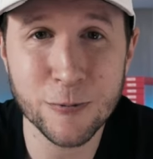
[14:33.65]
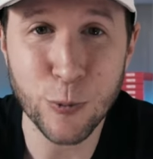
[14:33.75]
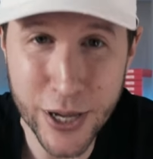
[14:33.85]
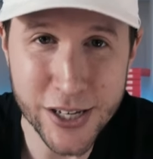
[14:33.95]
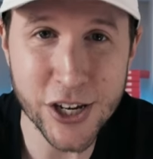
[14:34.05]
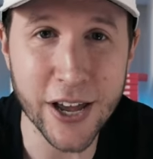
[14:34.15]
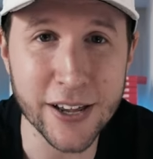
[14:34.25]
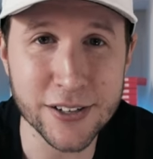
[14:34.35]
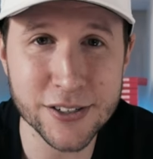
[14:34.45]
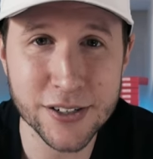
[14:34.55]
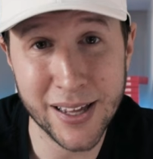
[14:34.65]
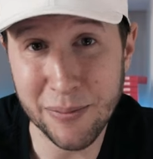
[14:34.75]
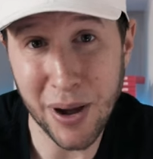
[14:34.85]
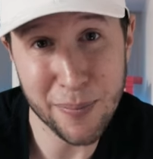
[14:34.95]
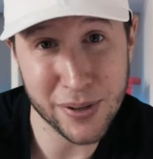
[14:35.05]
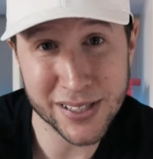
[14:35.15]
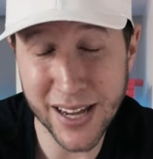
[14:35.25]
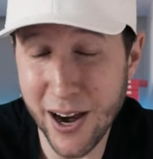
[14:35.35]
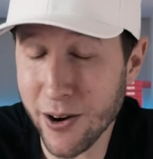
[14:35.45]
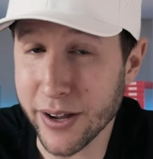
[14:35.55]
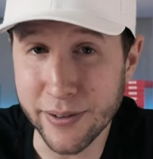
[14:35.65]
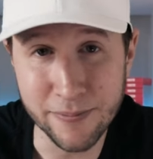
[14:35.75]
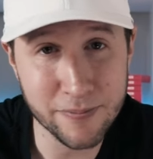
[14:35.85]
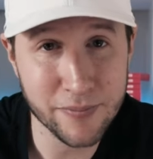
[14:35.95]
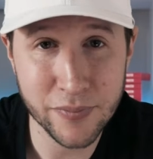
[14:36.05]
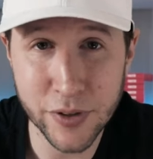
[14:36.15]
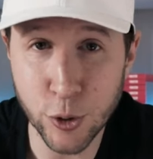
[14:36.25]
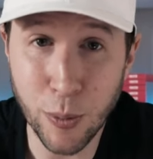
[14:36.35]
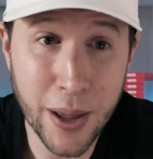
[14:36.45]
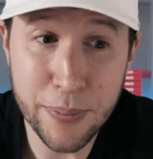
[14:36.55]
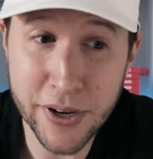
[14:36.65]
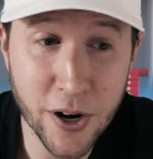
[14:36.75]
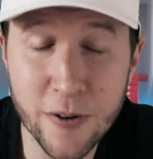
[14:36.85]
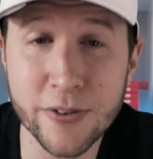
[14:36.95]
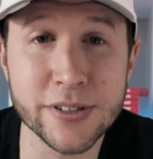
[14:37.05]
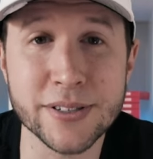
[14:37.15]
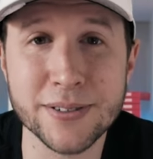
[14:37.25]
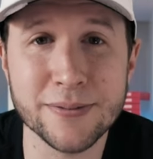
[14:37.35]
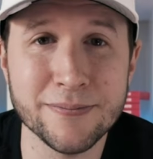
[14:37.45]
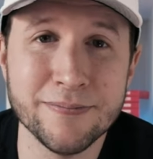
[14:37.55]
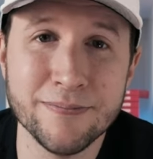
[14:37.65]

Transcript: We change. It might be scary. You might be nervous.